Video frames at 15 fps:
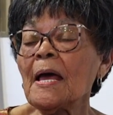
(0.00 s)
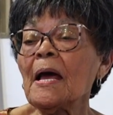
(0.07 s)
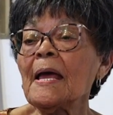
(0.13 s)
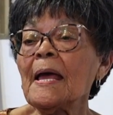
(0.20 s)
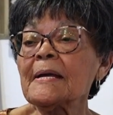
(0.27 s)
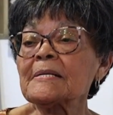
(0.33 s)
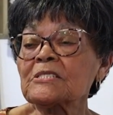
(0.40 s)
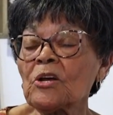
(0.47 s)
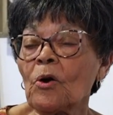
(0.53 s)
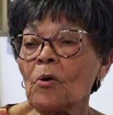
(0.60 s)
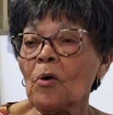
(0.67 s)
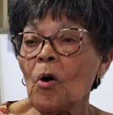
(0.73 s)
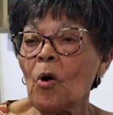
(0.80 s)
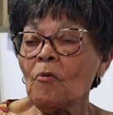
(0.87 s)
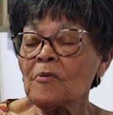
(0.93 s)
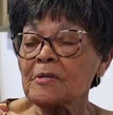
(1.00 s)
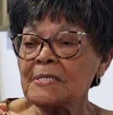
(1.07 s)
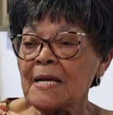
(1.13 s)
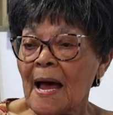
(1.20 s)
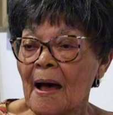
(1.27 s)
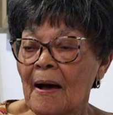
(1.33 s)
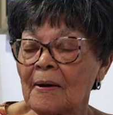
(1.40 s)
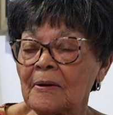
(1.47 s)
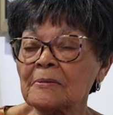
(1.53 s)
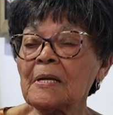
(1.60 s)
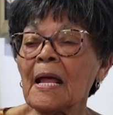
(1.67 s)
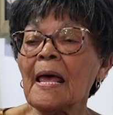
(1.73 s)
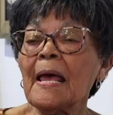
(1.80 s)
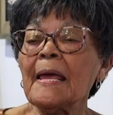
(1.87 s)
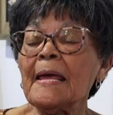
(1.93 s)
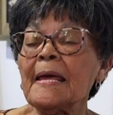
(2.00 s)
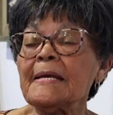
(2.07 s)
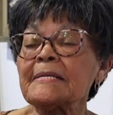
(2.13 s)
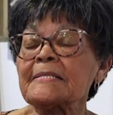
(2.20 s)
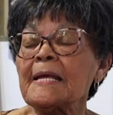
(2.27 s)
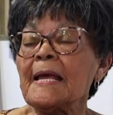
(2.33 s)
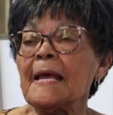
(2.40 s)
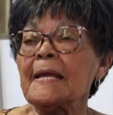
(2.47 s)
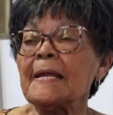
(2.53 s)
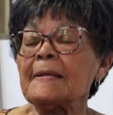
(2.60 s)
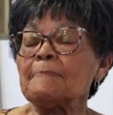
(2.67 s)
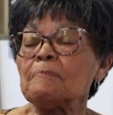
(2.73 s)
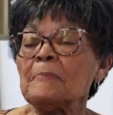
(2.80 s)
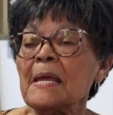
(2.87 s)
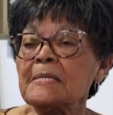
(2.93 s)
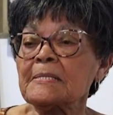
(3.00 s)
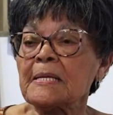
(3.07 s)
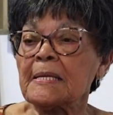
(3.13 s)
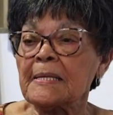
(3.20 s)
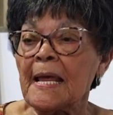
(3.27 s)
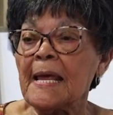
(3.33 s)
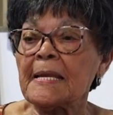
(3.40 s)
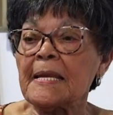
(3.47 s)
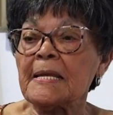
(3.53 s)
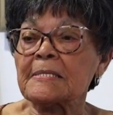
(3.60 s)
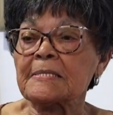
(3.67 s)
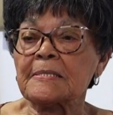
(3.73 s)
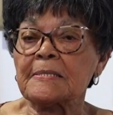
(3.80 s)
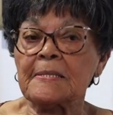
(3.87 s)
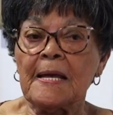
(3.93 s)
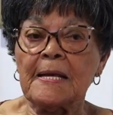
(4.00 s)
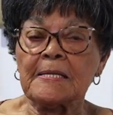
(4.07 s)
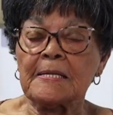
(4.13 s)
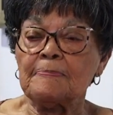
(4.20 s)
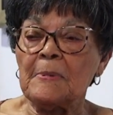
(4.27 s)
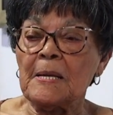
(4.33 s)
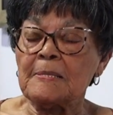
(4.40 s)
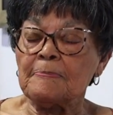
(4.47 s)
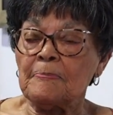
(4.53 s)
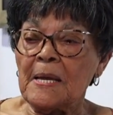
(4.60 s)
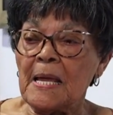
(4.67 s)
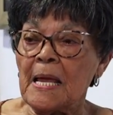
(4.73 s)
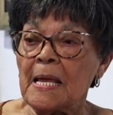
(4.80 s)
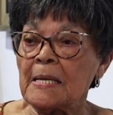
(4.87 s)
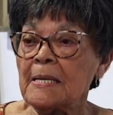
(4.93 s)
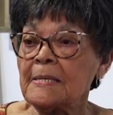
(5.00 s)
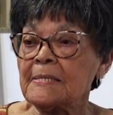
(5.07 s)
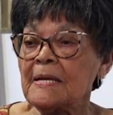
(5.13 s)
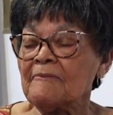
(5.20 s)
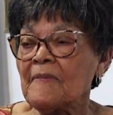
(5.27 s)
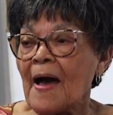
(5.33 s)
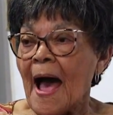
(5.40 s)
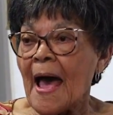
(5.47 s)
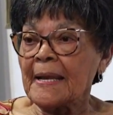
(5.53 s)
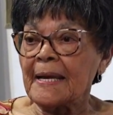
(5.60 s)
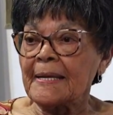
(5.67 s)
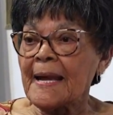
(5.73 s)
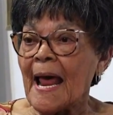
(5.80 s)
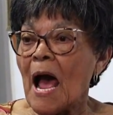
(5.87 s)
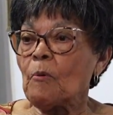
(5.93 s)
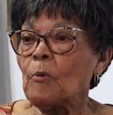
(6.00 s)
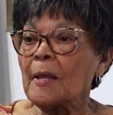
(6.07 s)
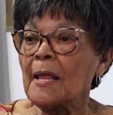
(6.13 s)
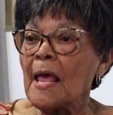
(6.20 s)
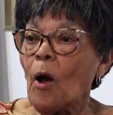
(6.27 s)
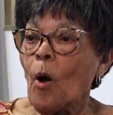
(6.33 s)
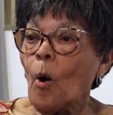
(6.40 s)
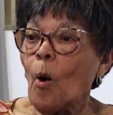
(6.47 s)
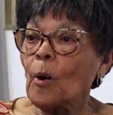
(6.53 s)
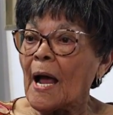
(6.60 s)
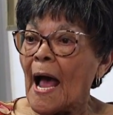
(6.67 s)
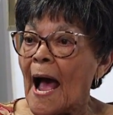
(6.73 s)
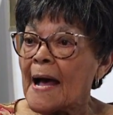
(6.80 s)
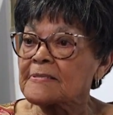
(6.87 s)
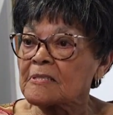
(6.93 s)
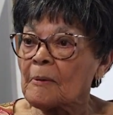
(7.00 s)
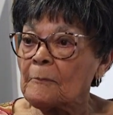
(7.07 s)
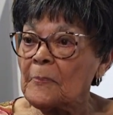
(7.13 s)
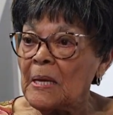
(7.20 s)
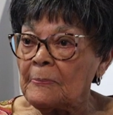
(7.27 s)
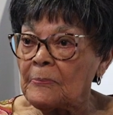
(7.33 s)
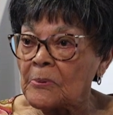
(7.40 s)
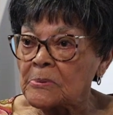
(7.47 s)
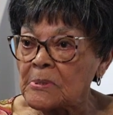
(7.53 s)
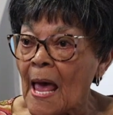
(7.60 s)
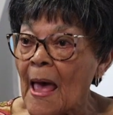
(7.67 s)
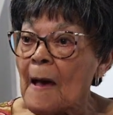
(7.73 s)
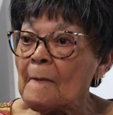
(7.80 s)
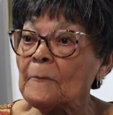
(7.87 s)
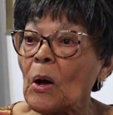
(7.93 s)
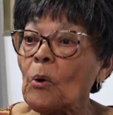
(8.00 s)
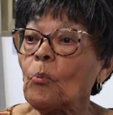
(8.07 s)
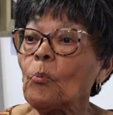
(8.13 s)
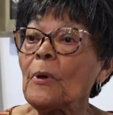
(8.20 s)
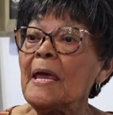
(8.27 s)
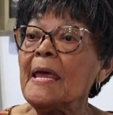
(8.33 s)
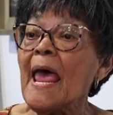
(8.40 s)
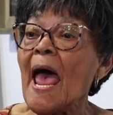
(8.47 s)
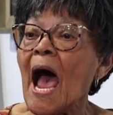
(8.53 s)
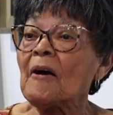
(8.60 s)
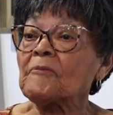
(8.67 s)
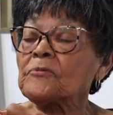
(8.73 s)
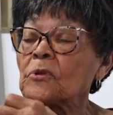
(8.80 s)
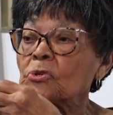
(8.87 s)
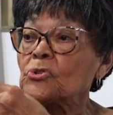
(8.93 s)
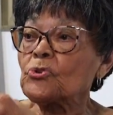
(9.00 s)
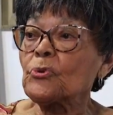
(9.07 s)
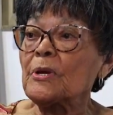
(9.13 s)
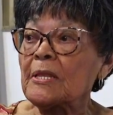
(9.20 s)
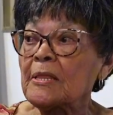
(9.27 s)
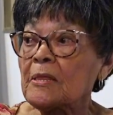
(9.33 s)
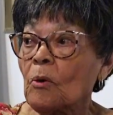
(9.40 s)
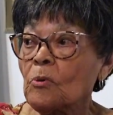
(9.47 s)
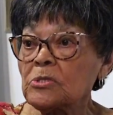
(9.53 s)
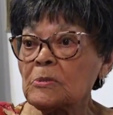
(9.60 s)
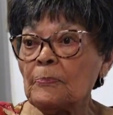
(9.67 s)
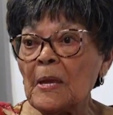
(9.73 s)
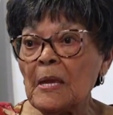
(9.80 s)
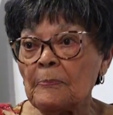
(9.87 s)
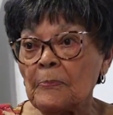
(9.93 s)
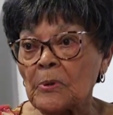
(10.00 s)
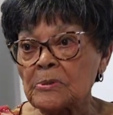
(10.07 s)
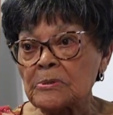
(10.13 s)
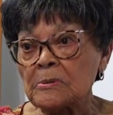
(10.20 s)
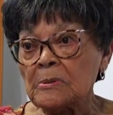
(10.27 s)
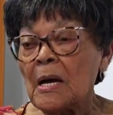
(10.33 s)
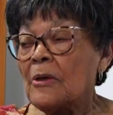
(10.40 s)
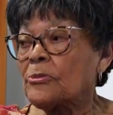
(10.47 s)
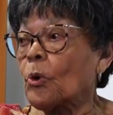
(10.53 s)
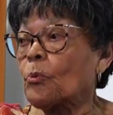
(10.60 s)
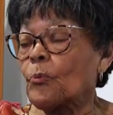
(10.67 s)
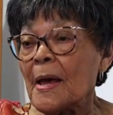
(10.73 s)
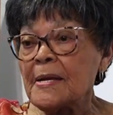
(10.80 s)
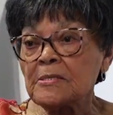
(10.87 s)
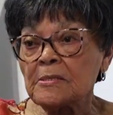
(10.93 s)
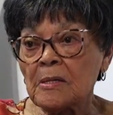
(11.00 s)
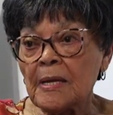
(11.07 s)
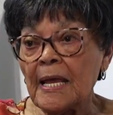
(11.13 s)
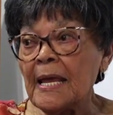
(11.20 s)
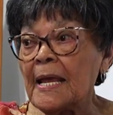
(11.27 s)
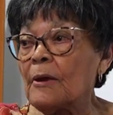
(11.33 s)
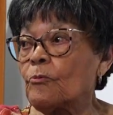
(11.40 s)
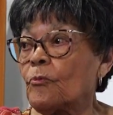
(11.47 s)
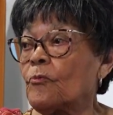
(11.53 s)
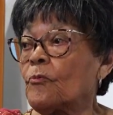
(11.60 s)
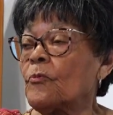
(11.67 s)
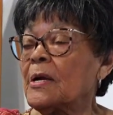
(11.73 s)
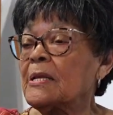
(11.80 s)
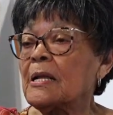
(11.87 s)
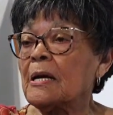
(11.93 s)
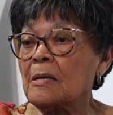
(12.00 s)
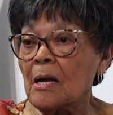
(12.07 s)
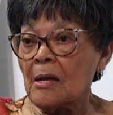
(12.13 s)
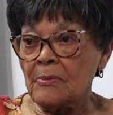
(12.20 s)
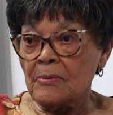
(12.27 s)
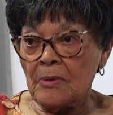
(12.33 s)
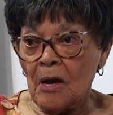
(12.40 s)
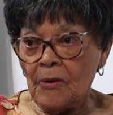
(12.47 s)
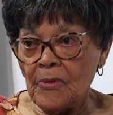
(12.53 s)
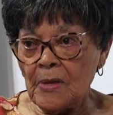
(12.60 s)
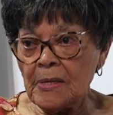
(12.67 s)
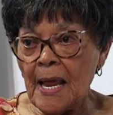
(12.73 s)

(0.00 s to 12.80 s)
Historic Overtown is mixing. It is being divided now with all kinds of people. But we have to treat those people, the rest of the other